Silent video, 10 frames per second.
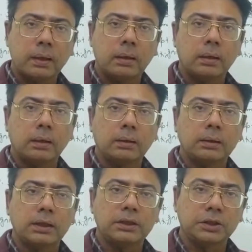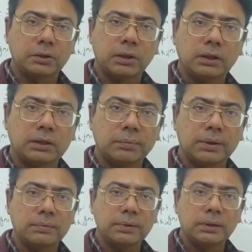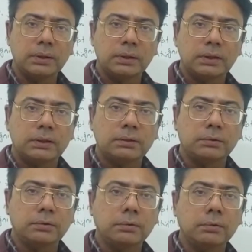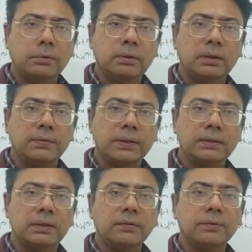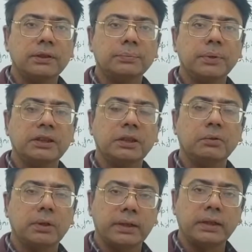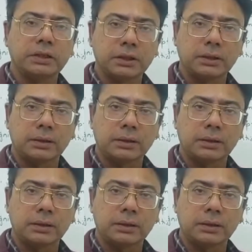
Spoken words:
The stereoisomerism is due to difference of spatial orientation